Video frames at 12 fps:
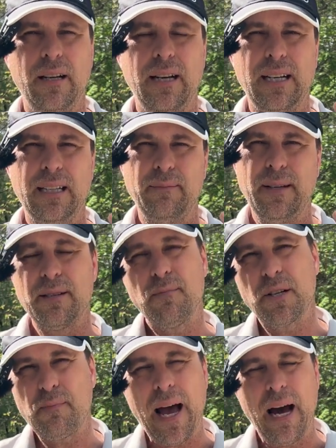um, as
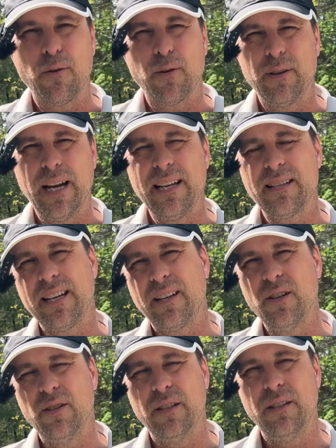much power as I
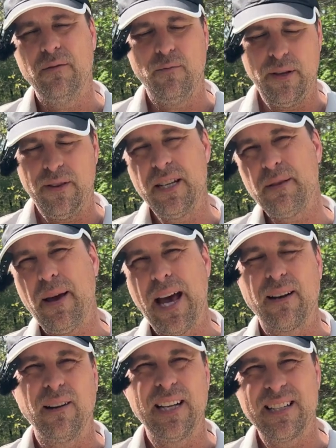could with this
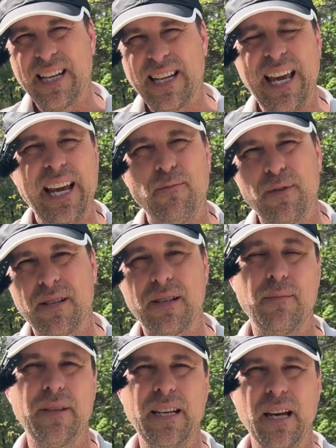paddle as I can with
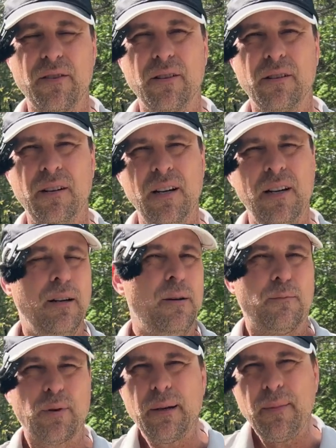some of the other
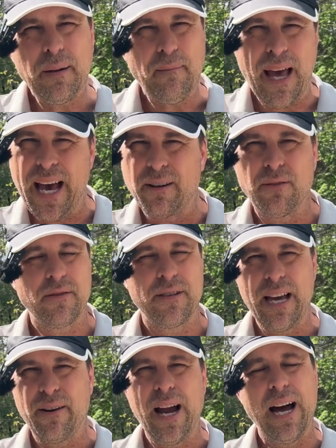premium paddles
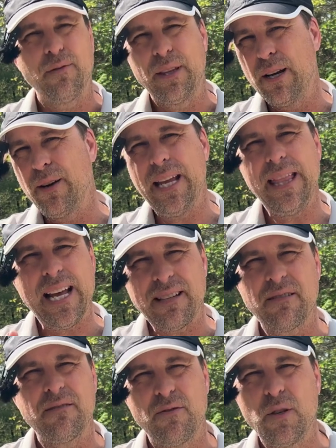that are out there, and
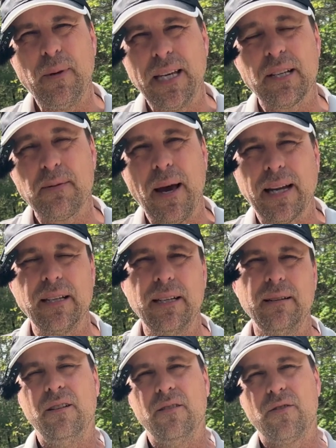that's to be
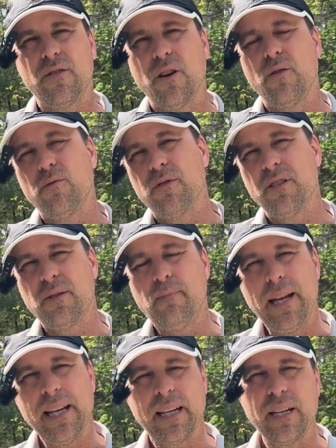expected. So the
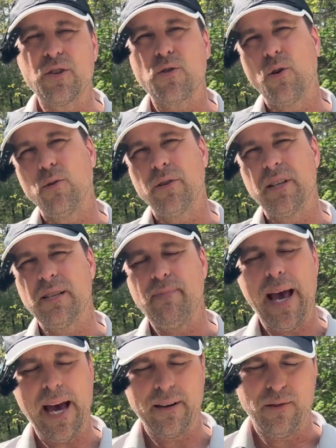spin and control of this
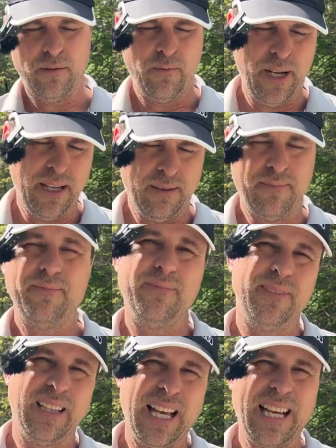paddle, well,
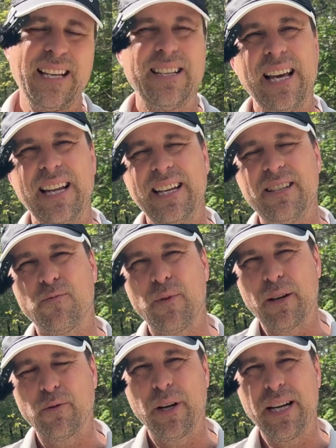like I said, it's a
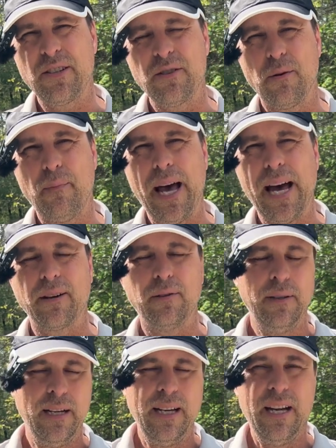recreational
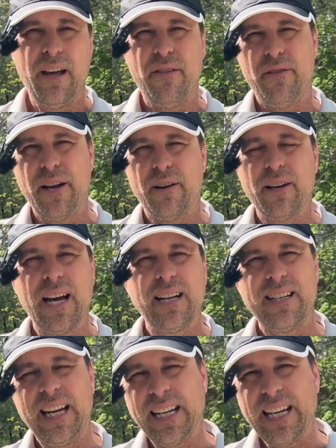paddle. They're not
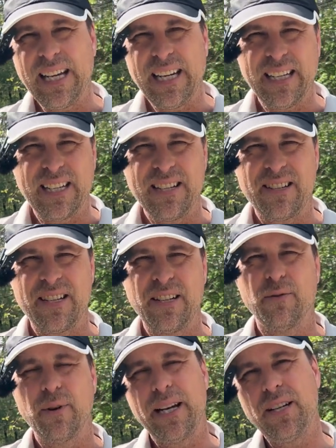taking in
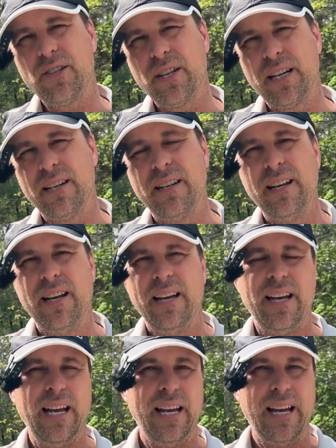consideration
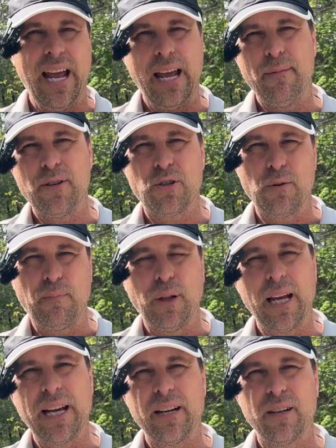an amateur
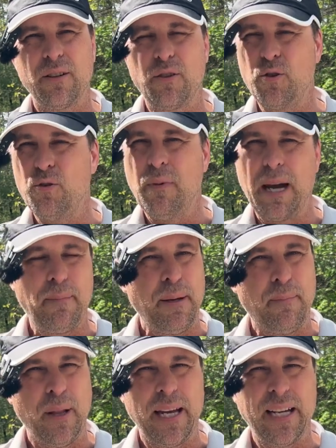player who might be
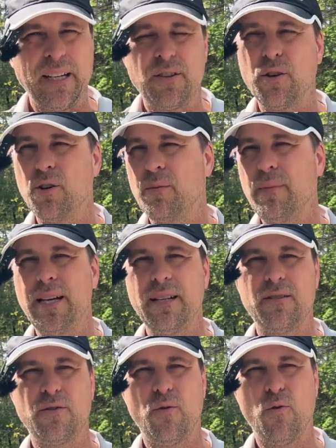playing in
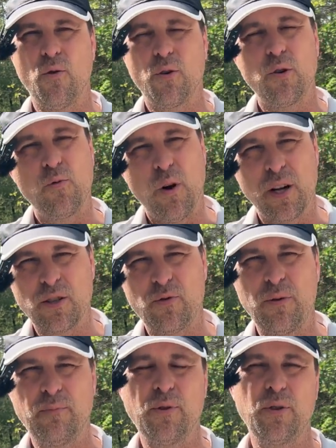tournaments or who wants
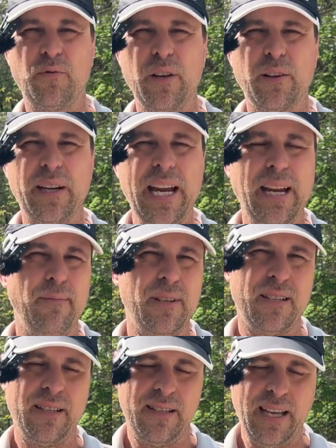to improve their game.
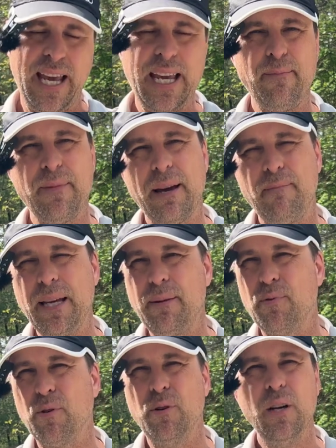This is aimed at
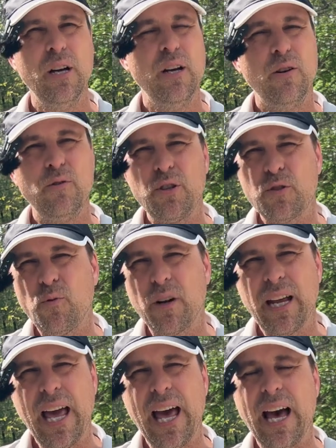people who just
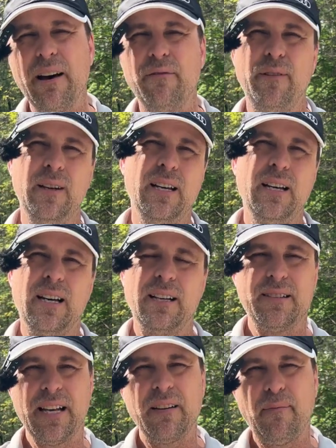want to have a
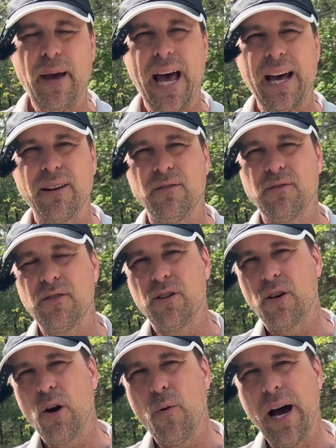set of paddles to
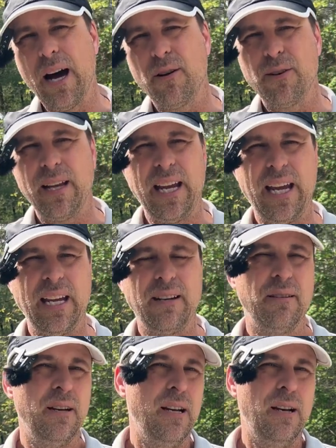go out
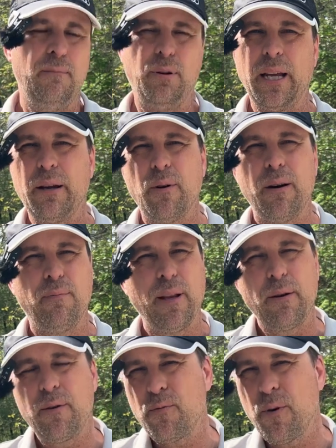and play
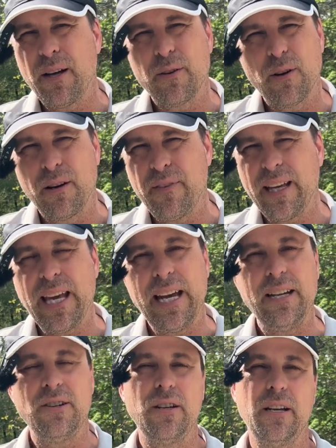play with while they're on
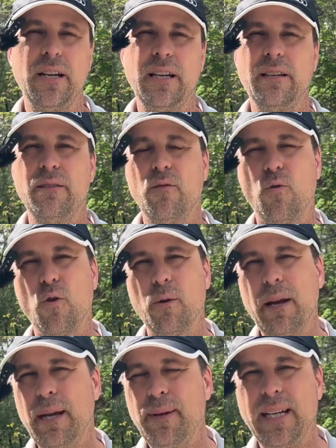vacation or
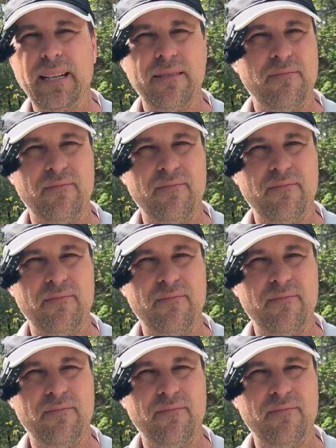maybe